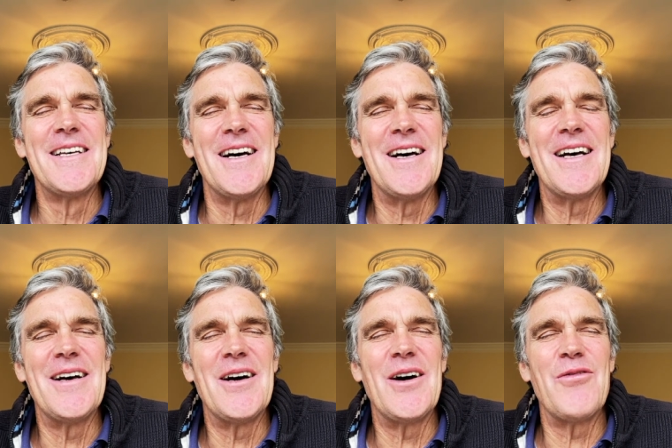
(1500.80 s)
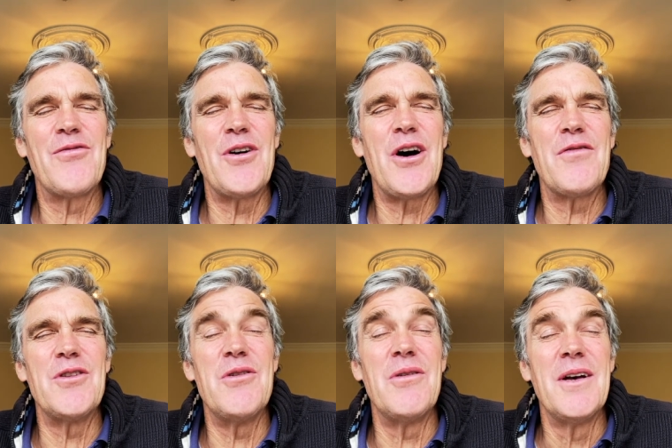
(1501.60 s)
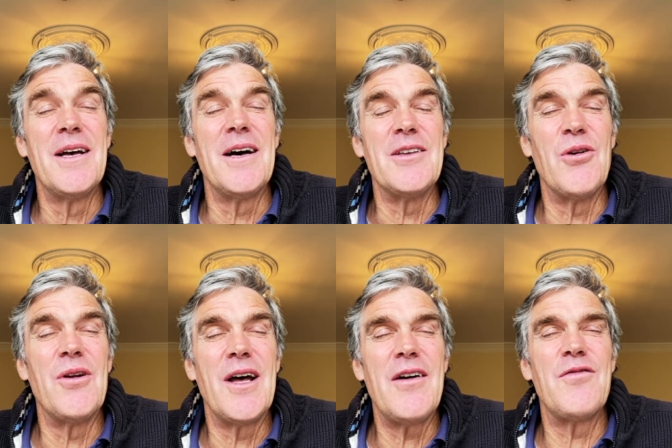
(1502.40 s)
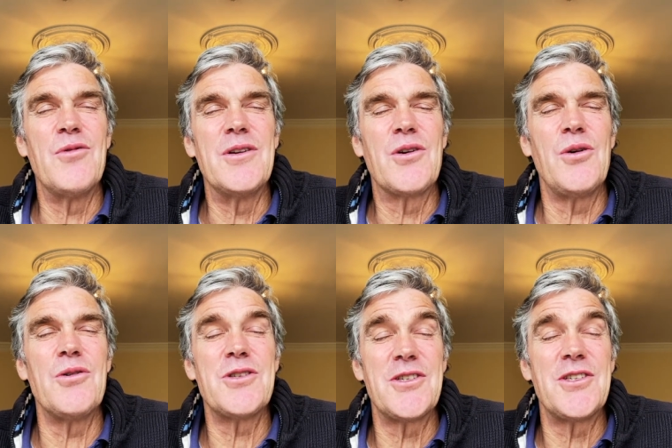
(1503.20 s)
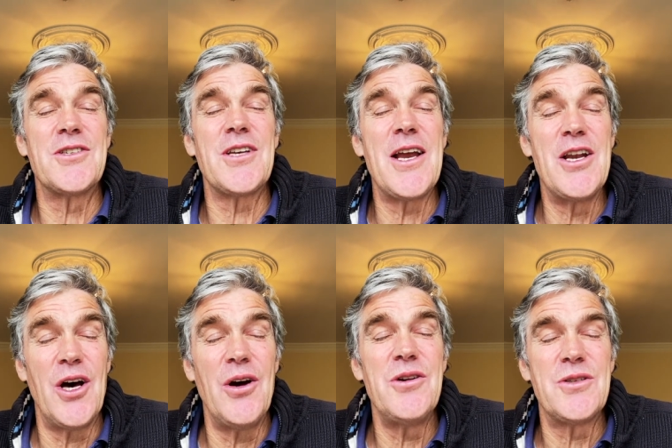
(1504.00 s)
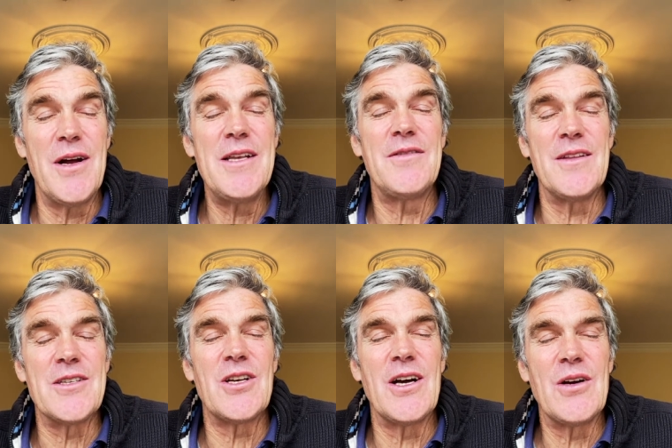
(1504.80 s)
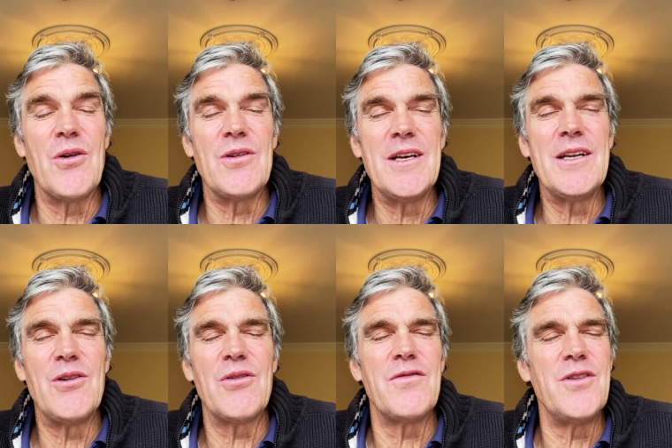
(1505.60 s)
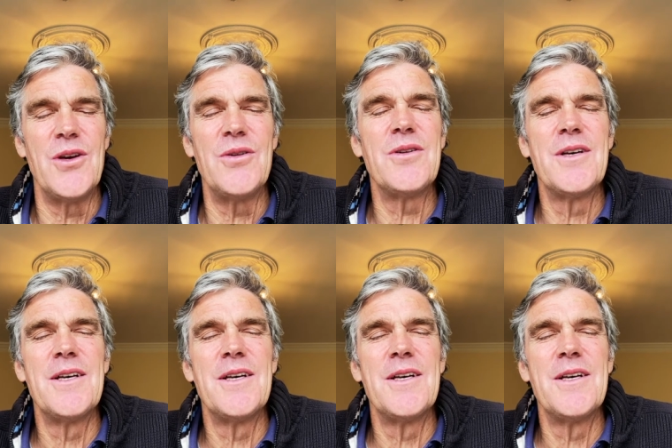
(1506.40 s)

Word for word: uh, on fire for you your love would cause us to say no to anything that's ungodly and not of you,